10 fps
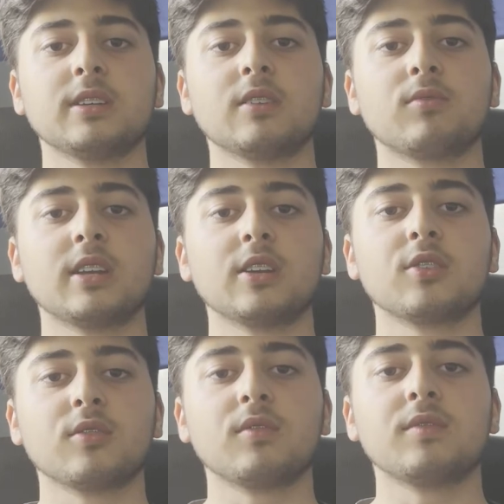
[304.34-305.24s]
a really
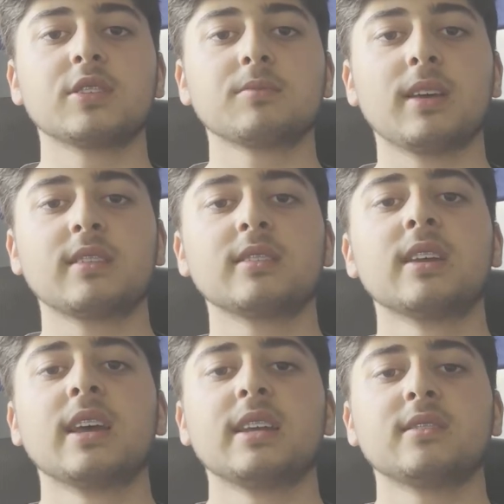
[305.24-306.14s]
good revision method,
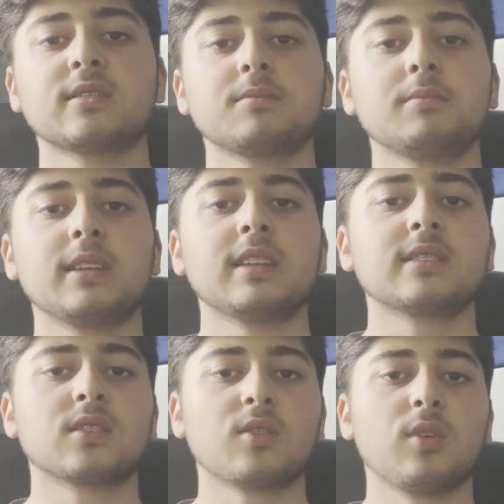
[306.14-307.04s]
it doesn't mean that
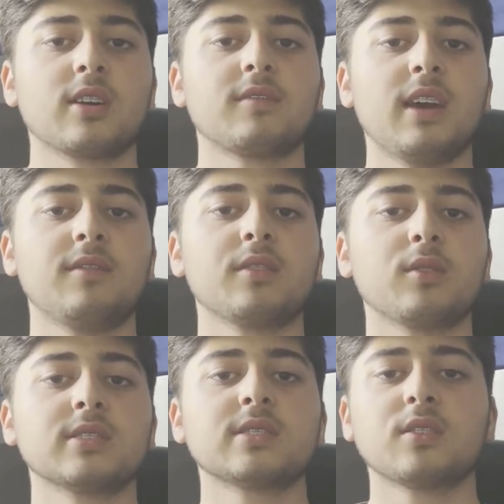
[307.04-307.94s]
it's going to work for
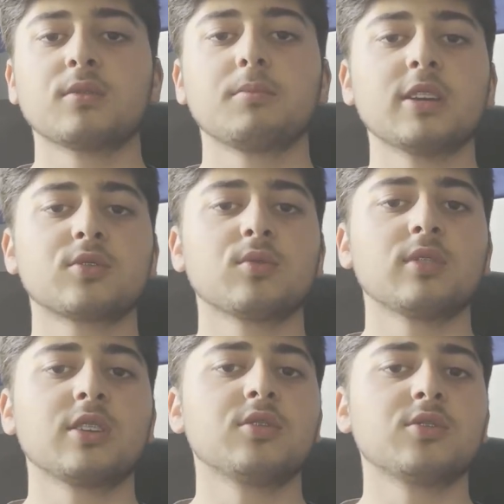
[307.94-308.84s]
everyone. So make sure
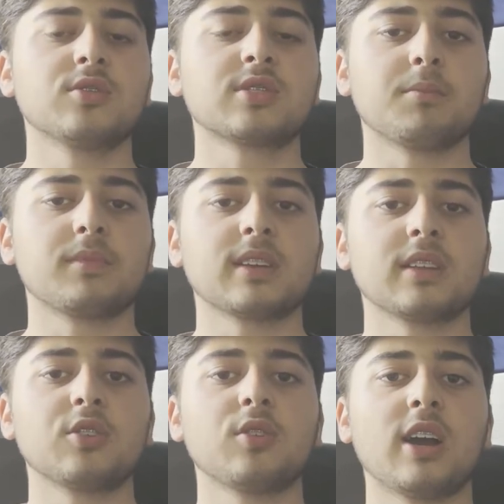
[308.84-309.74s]
that you choose something
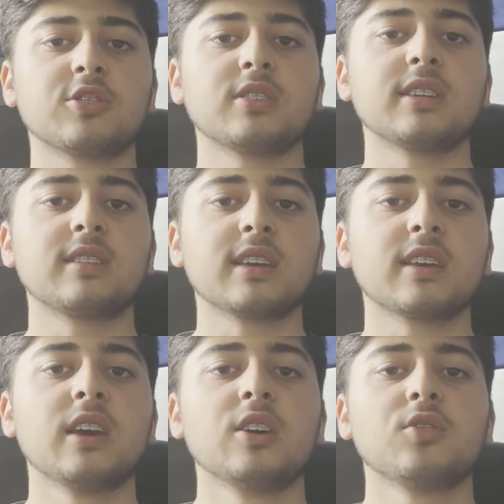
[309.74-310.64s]
that you actually
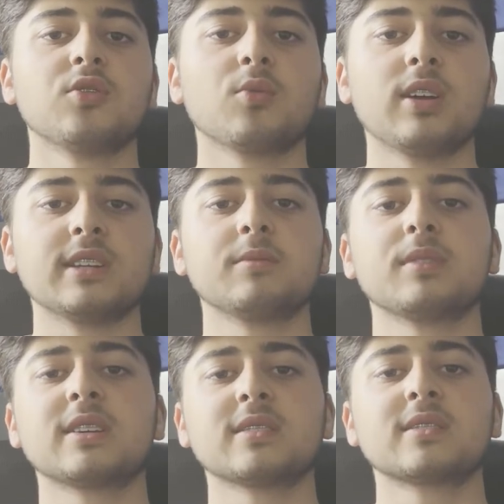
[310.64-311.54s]
think you do well in.
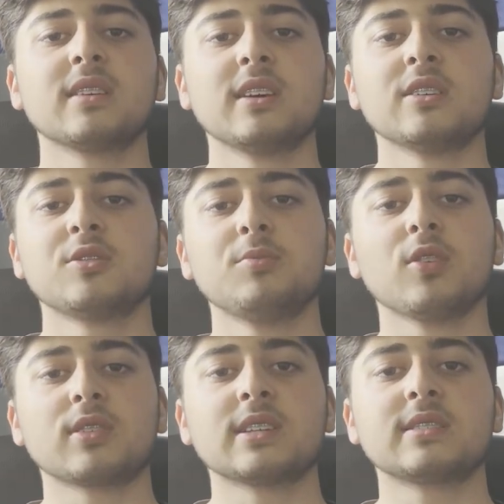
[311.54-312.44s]
Because, to be
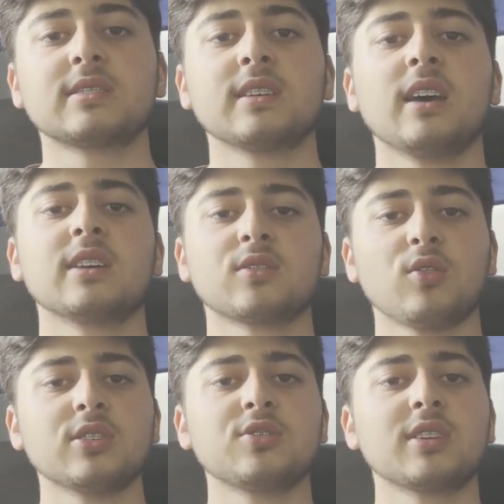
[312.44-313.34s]
honest, as
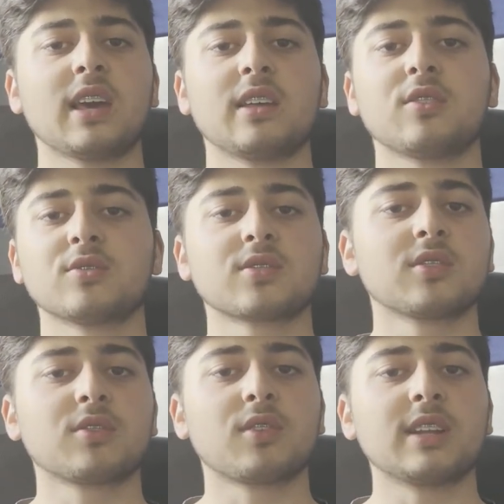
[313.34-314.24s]
long as you get those
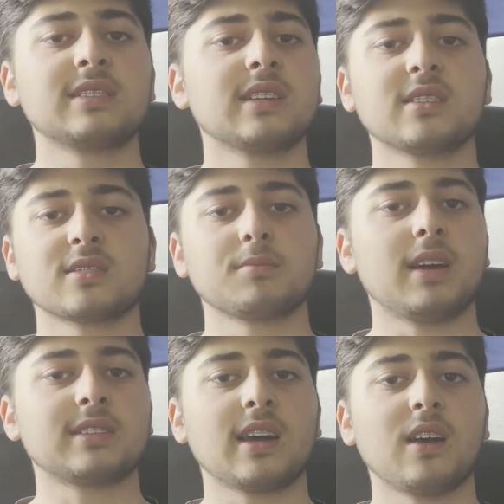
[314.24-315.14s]
good grades, it doesn't
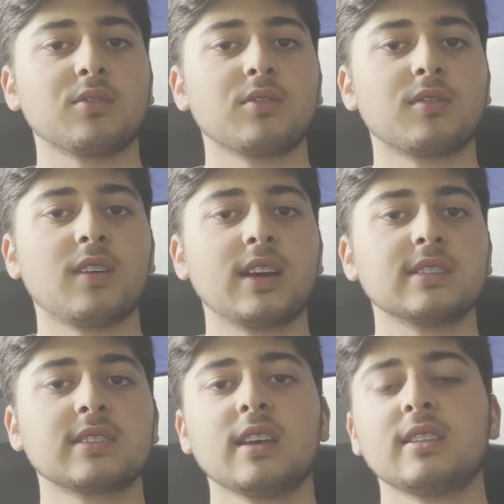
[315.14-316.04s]
matter how you
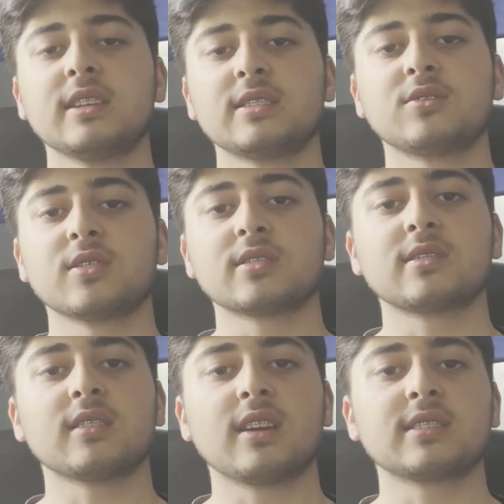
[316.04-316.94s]
revise. This is just
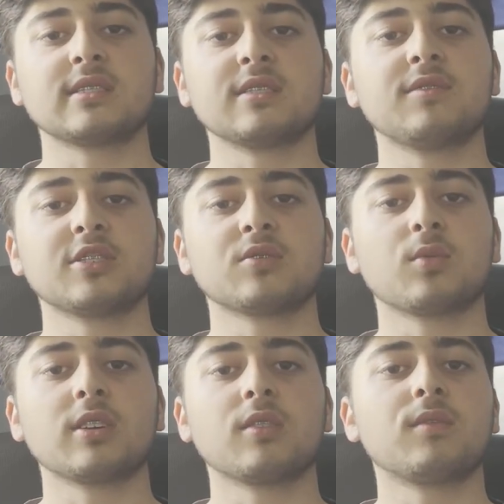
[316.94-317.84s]
a nice and efficient
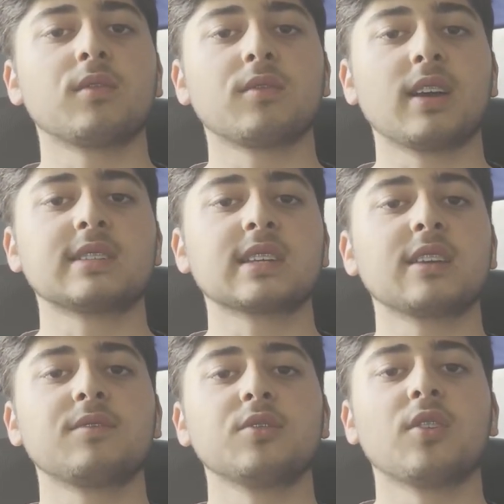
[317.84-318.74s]
way of revising
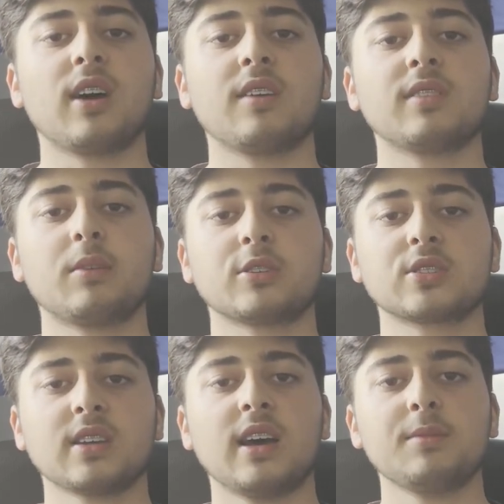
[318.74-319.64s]
if you don't have that
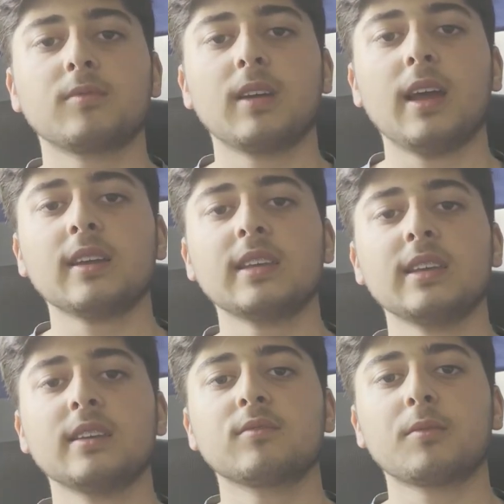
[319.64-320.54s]
much time.
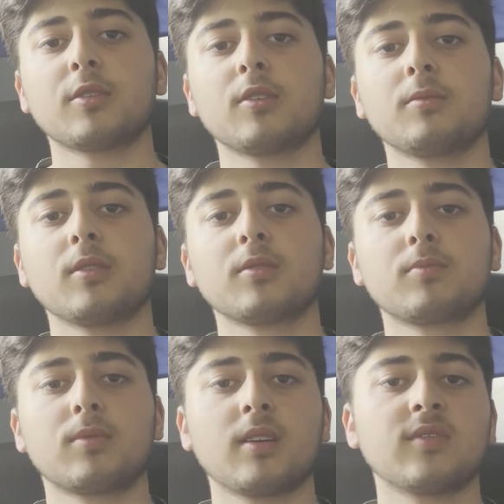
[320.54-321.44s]
Anki and Remnote are both
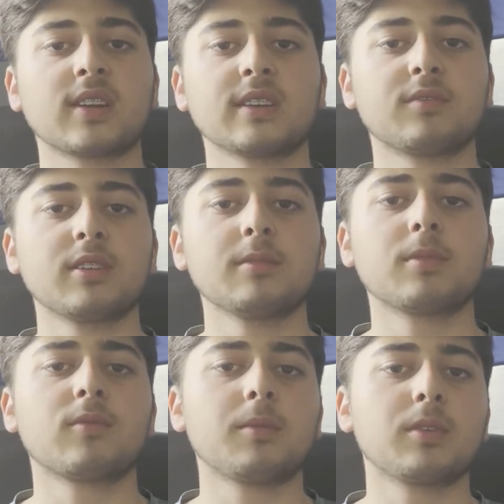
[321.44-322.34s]
perfectly free,
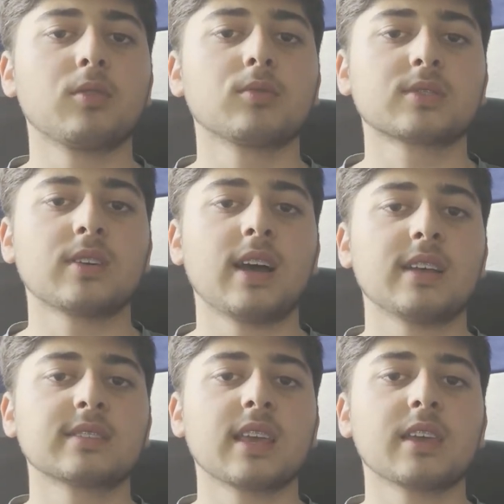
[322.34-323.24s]
but Remnote also
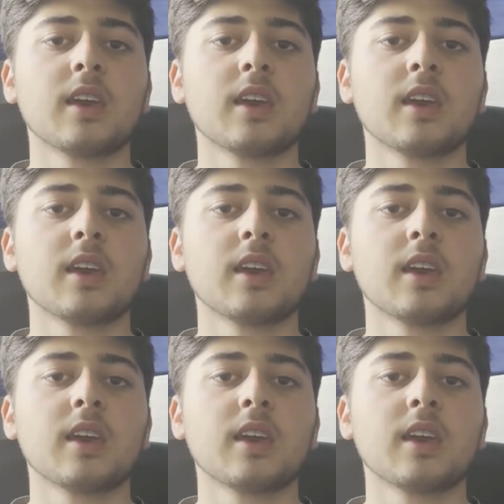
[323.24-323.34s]
has a